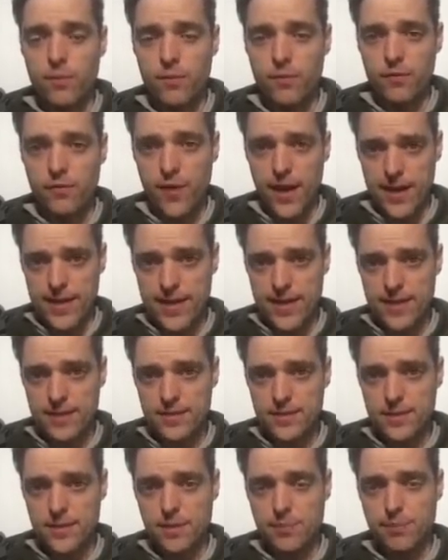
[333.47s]

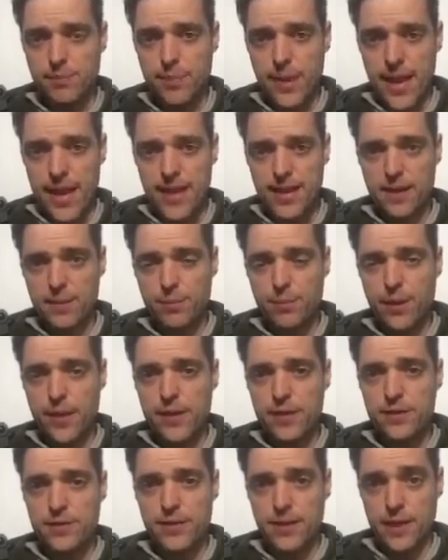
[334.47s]
finance and bank
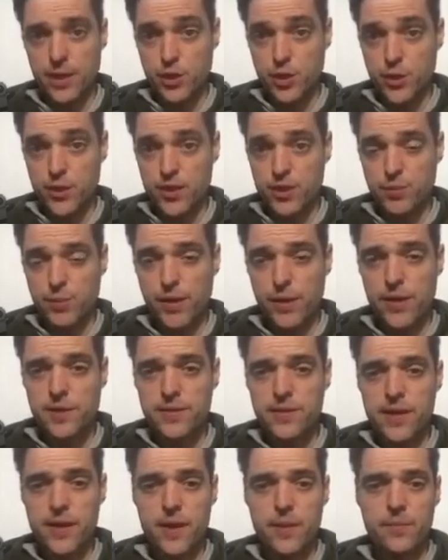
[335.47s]
players and insurance
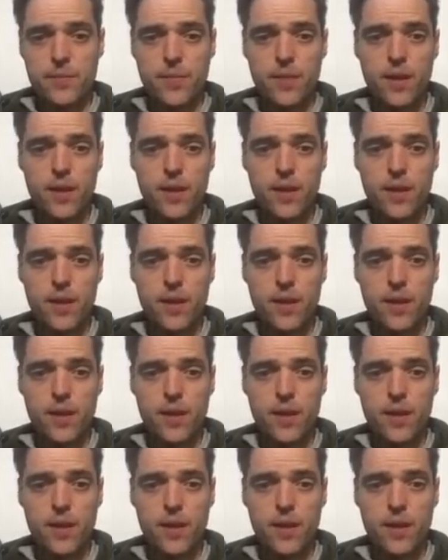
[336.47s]
players there.